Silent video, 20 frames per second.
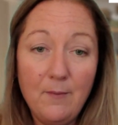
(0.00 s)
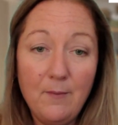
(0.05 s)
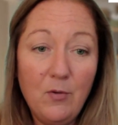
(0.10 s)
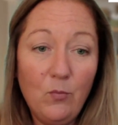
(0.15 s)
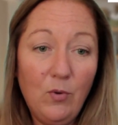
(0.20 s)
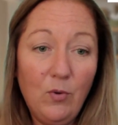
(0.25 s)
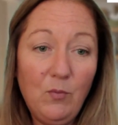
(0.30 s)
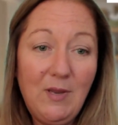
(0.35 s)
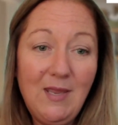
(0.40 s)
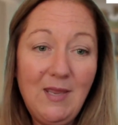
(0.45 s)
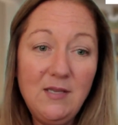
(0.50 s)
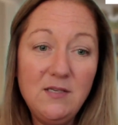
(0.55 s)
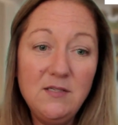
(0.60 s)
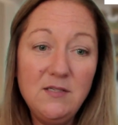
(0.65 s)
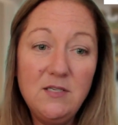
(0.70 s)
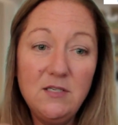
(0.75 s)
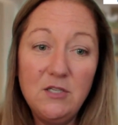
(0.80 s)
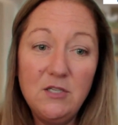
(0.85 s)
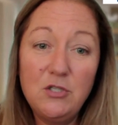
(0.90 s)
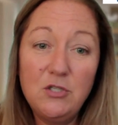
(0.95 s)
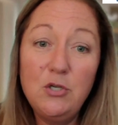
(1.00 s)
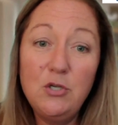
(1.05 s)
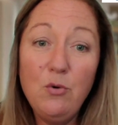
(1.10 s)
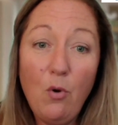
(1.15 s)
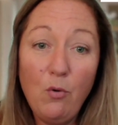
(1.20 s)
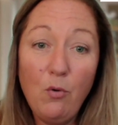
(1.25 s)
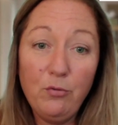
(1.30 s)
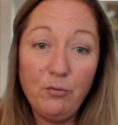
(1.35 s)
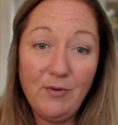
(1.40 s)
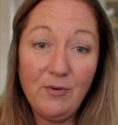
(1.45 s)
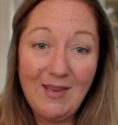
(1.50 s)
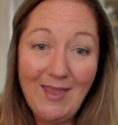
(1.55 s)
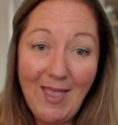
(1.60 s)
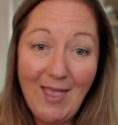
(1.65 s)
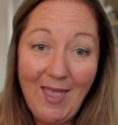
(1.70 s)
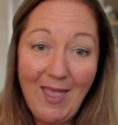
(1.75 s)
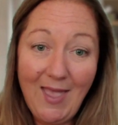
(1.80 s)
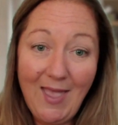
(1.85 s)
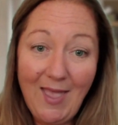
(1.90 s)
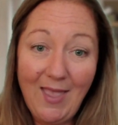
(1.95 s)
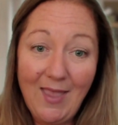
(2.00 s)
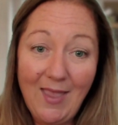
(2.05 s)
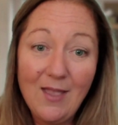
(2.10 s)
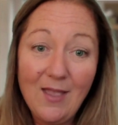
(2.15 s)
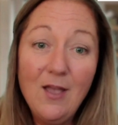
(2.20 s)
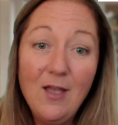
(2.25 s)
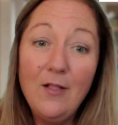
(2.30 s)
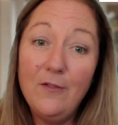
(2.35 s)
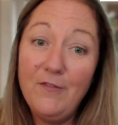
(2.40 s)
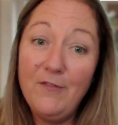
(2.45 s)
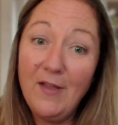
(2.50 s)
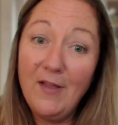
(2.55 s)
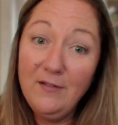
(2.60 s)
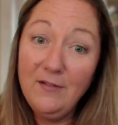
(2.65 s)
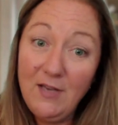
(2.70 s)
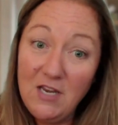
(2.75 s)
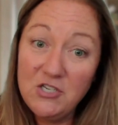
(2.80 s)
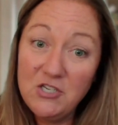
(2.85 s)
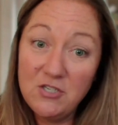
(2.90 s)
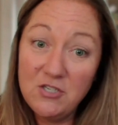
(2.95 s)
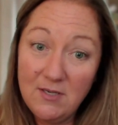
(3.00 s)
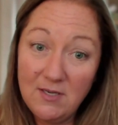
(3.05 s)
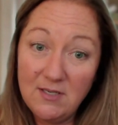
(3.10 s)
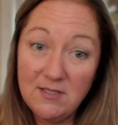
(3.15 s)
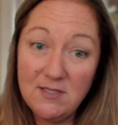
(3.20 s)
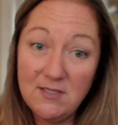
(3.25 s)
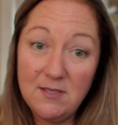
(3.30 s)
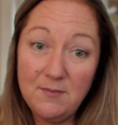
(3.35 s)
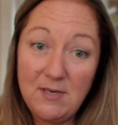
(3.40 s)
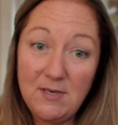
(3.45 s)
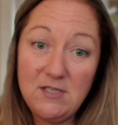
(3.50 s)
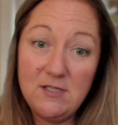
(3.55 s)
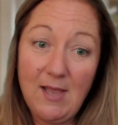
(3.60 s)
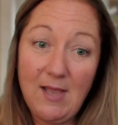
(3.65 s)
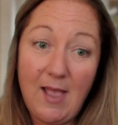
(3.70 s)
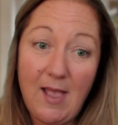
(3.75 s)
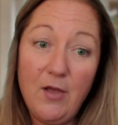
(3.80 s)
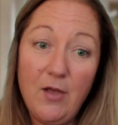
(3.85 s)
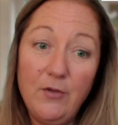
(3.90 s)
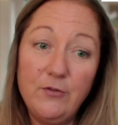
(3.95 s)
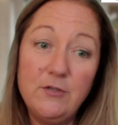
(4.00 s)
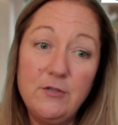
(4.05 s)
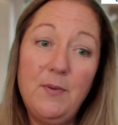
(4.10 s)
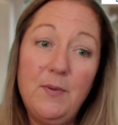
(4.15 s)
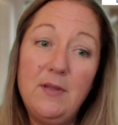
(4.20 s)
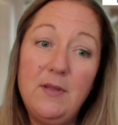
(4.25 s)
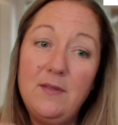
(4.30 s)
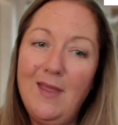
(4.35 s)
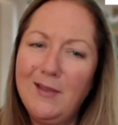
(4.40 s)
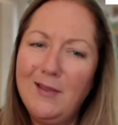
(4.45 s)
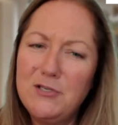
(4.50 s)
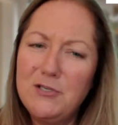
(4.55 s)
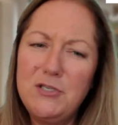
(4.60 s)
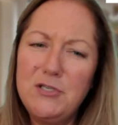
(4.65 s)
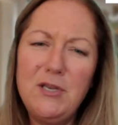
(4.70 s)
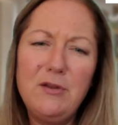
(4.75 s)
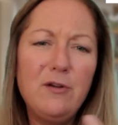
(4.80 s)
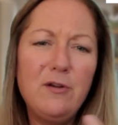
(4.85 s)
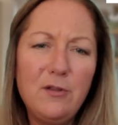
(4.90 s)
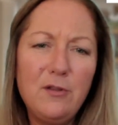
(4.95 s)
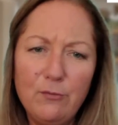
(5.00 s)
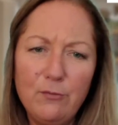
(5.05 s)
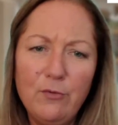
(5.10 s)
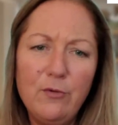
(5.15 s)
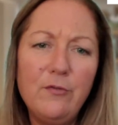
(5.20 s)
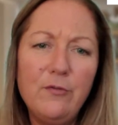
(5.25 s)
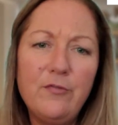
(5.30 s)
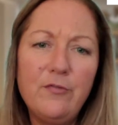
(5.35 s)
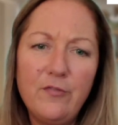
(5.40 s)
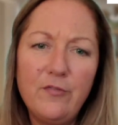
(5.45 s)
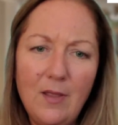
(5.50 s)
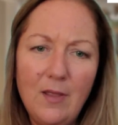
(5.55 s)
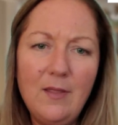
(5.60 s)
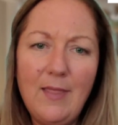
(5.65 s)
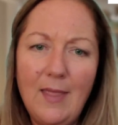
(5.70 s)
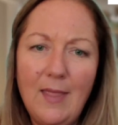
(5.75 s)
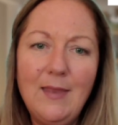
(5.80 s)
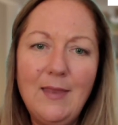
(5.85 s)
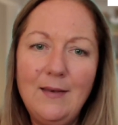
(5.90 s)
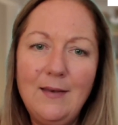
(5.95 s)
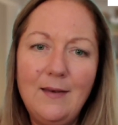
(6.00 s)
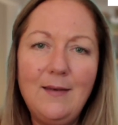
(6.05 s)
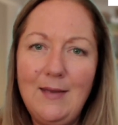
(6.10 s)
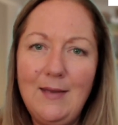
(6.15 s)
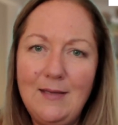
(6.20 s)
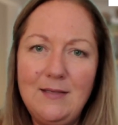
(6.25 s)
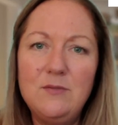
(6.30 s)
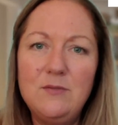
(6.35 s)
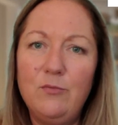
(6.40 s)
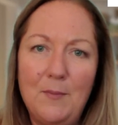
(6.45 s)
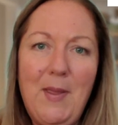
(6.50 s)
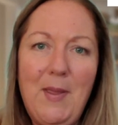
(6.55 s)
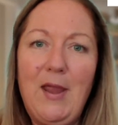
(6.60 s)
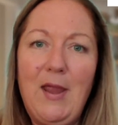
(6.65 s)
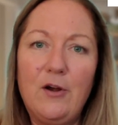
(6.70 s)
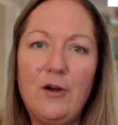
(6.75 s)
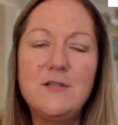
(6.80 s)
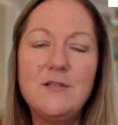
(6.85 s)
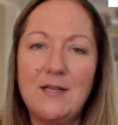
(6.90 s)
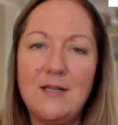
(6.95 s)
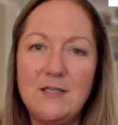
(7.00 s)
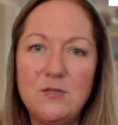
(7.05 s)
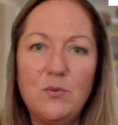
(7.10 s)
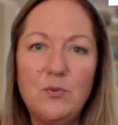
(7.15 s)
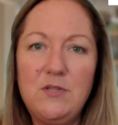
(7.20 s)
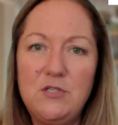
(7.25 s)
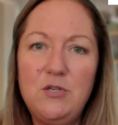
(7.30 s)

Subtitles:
When we get into the 203K, foundation needs to be sound, but the exterior and the roof, they can need repairs. That's what the